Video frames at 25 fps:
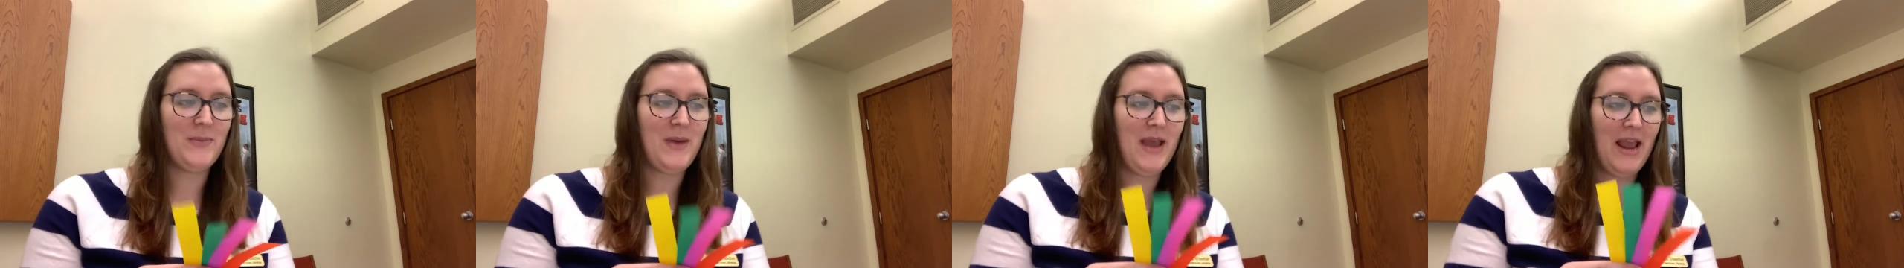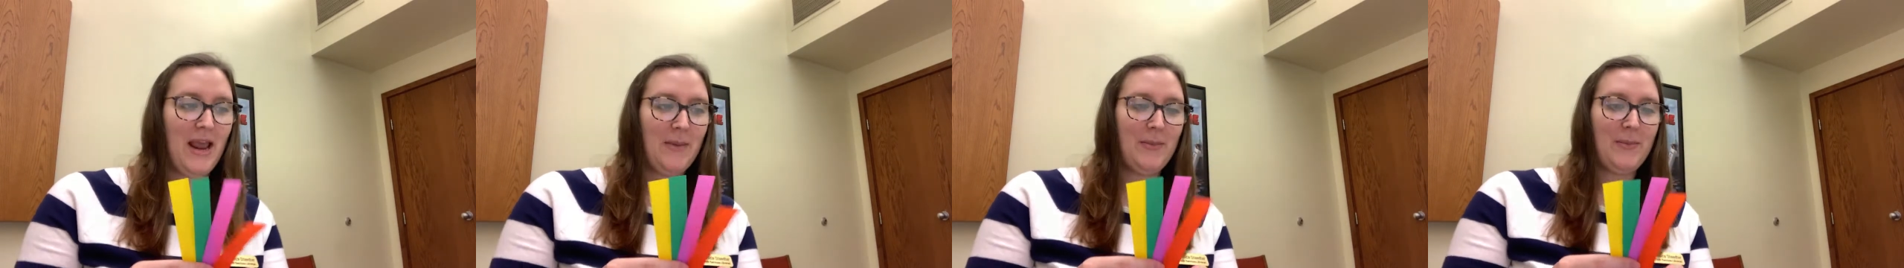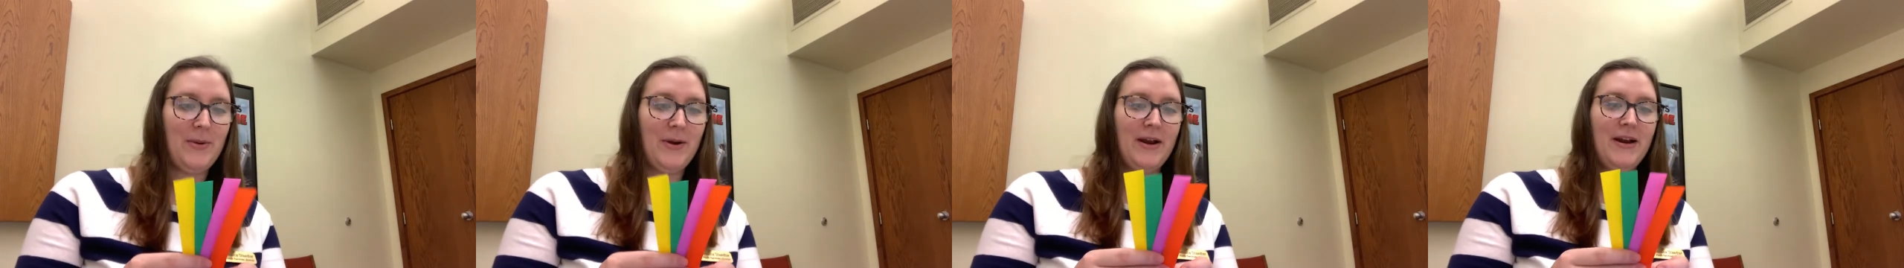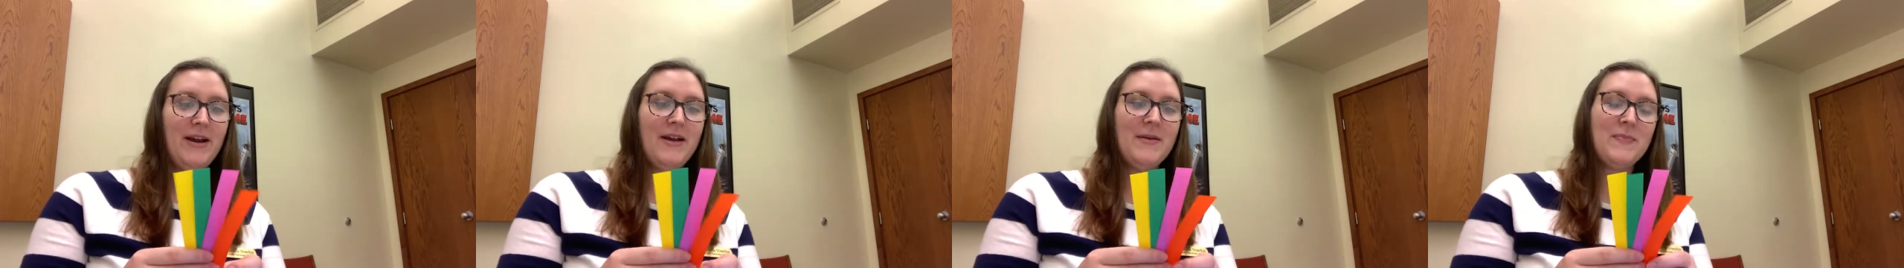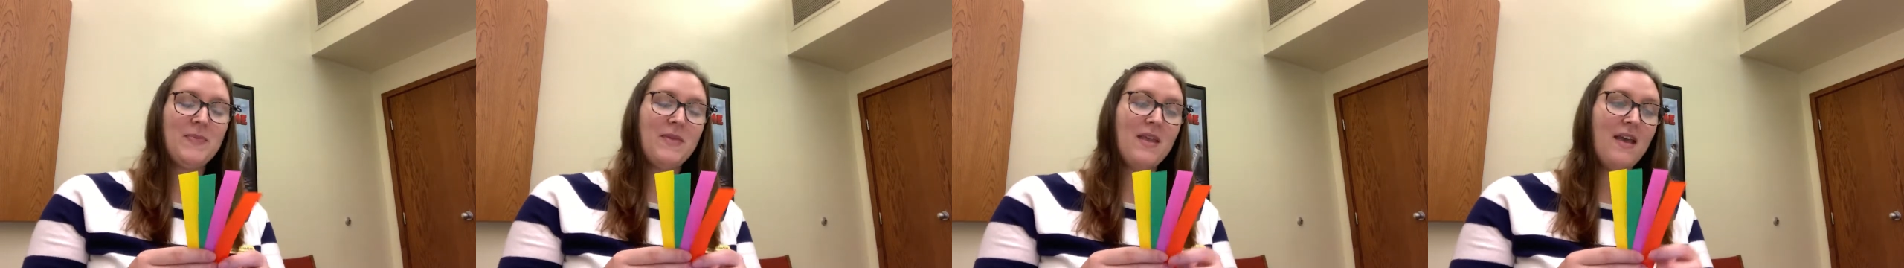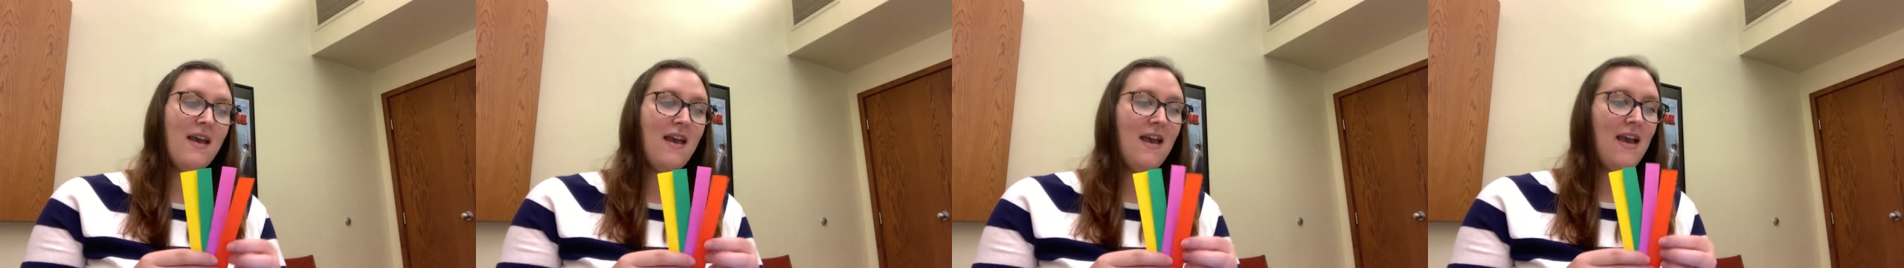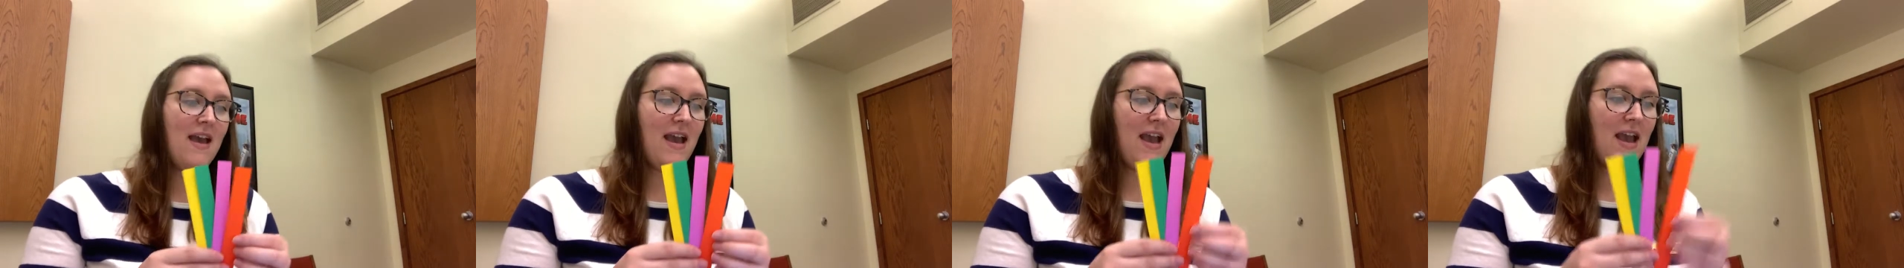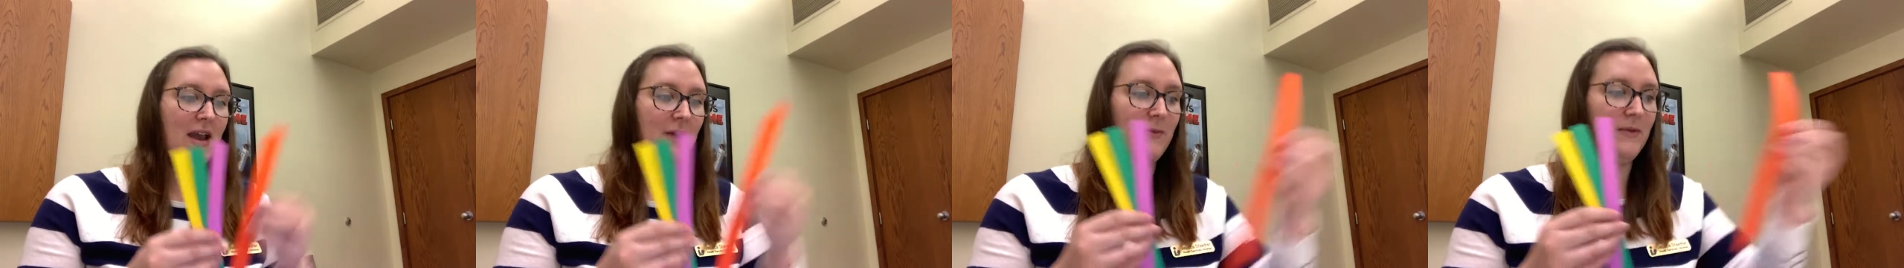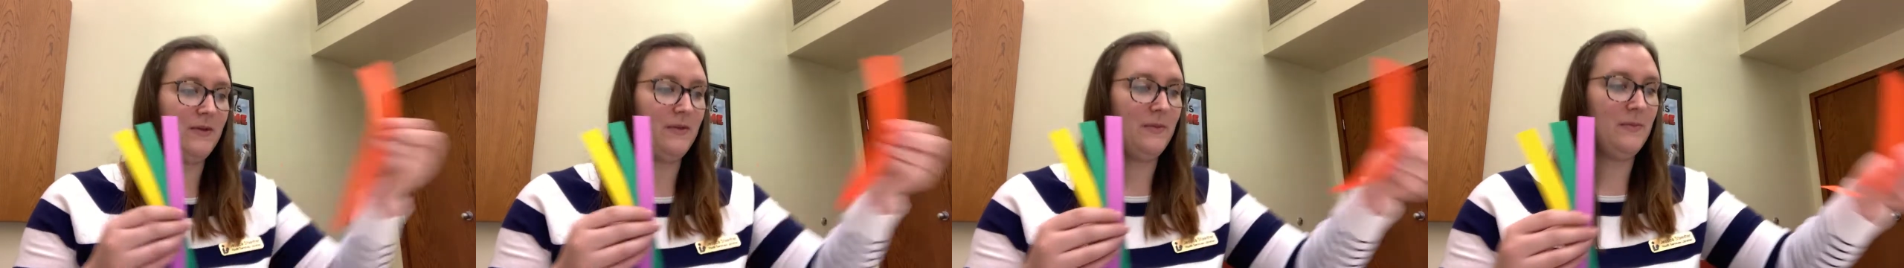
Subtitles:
paper, and we'll